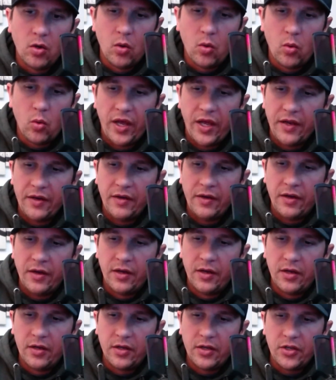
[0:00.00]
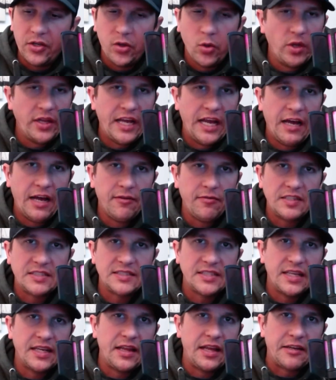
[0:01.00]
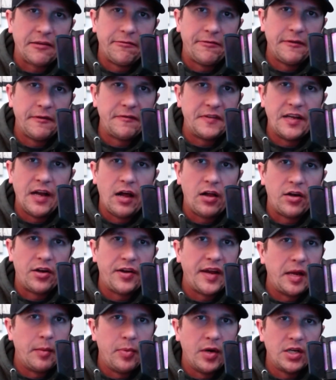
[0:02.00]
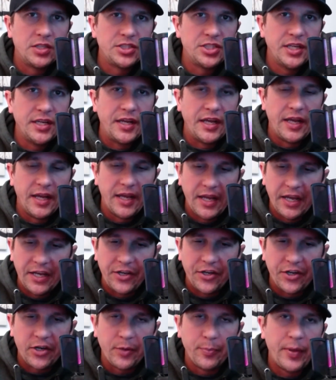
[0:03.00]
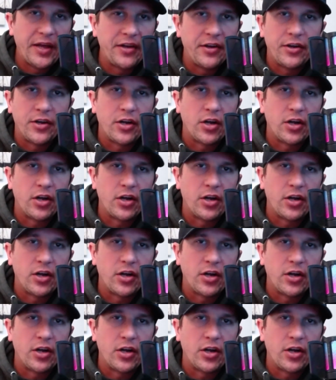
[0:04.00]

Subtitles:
when you only have, let's say, like a $50 a day budget, and your competitor